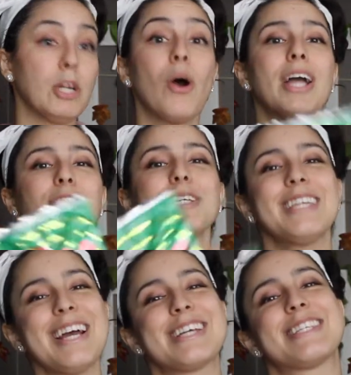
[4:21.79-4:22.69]
No, actually,
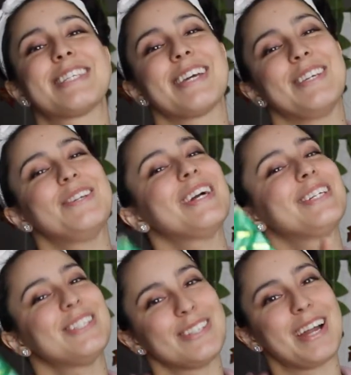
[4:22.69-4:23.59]
yes! You
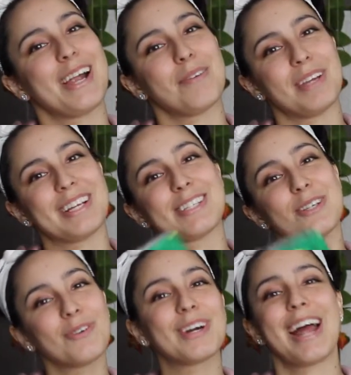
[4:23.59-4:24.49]
guys should hire me, because
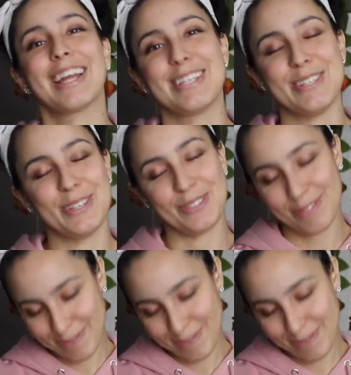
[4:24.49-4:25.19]
look what I can do.